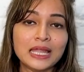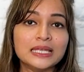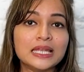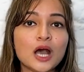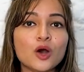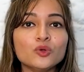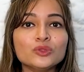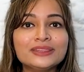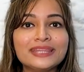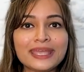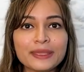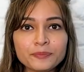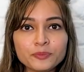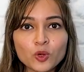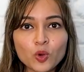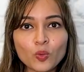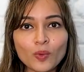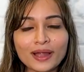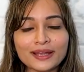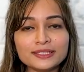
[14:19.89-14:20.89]
Now, they
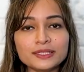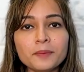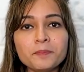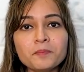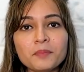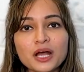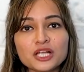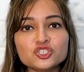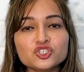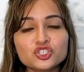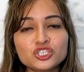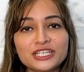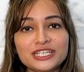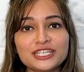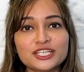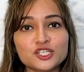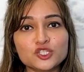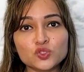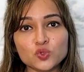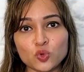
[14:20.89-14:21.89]
provide the much
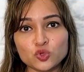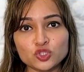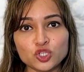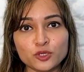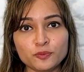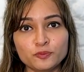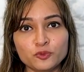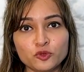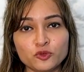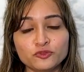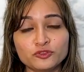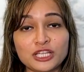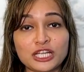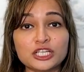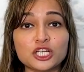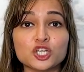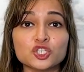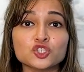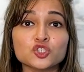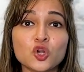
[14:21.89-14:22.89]
needed social proof
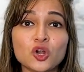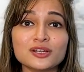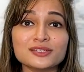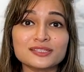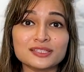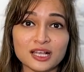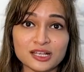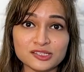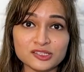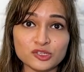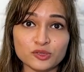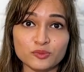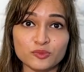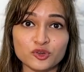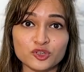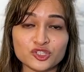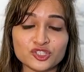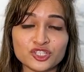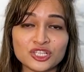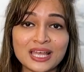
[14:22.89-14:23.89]
that assures
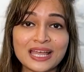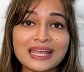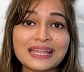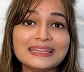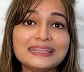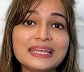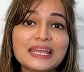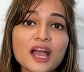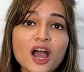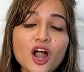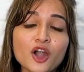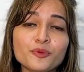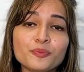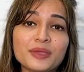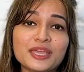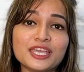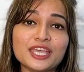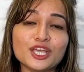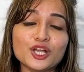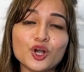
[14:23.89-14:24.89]
customers they are
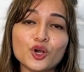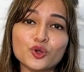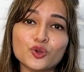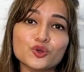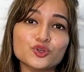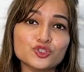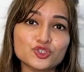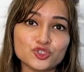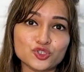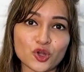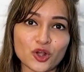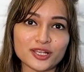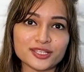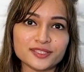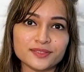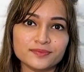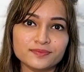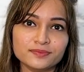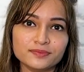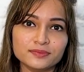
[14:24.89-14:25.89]
making a good
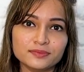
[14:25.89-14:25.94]
choice.